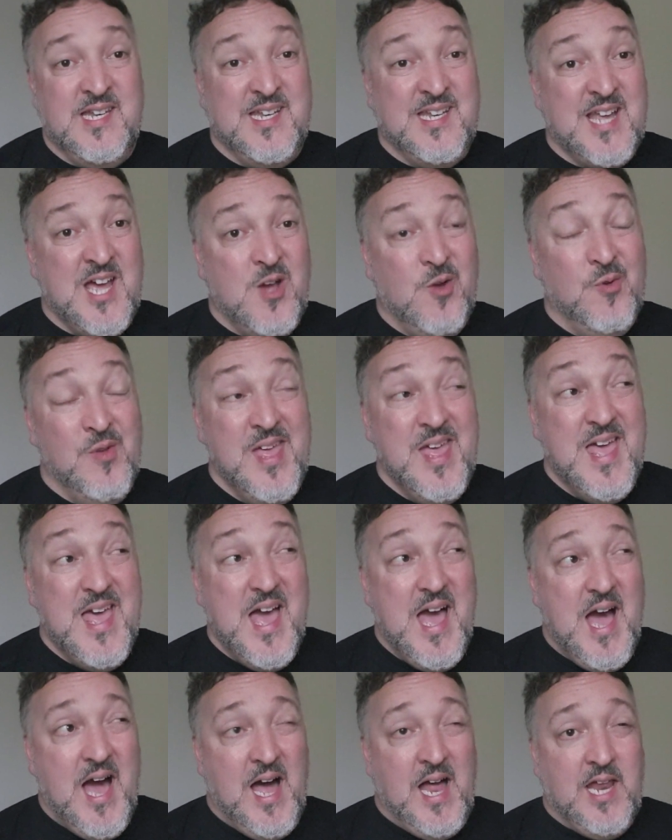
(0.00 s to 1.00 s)
And now
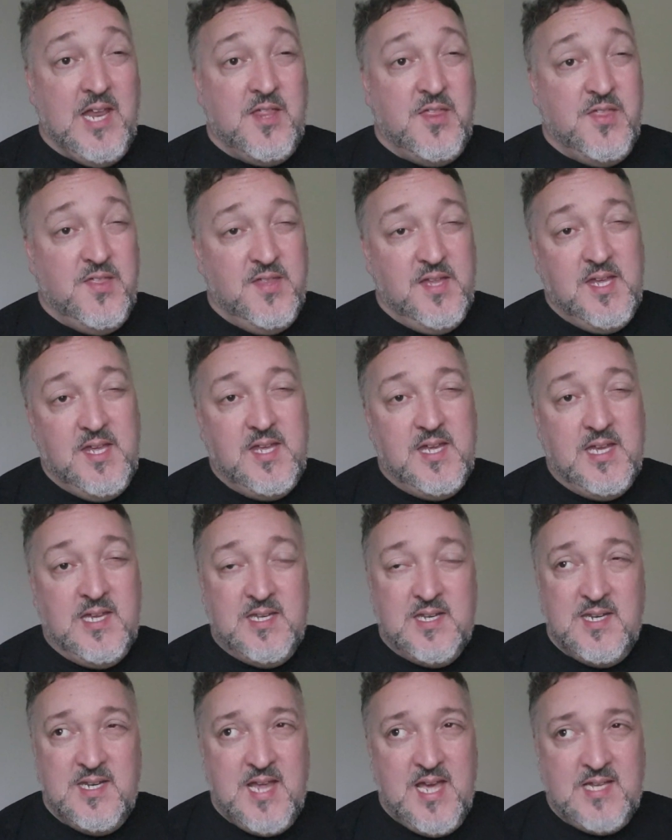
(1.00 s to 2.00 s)
I think
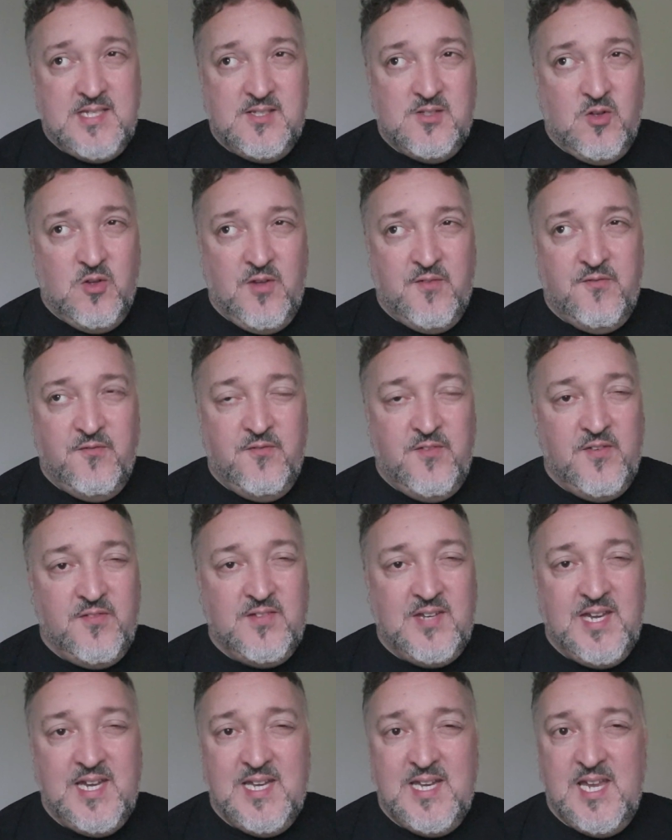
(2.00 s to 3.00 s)
in the next sort of
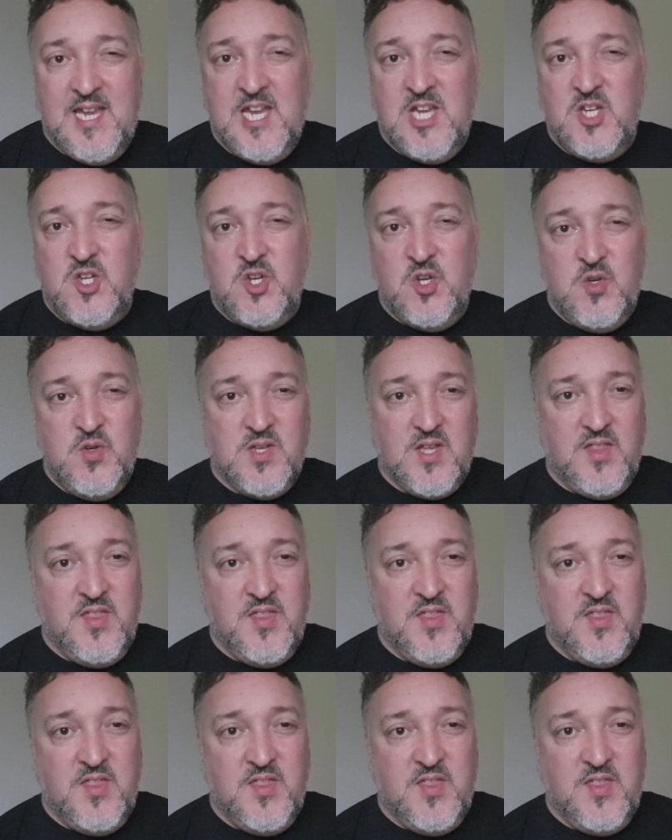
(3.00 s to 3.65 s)
15 issues,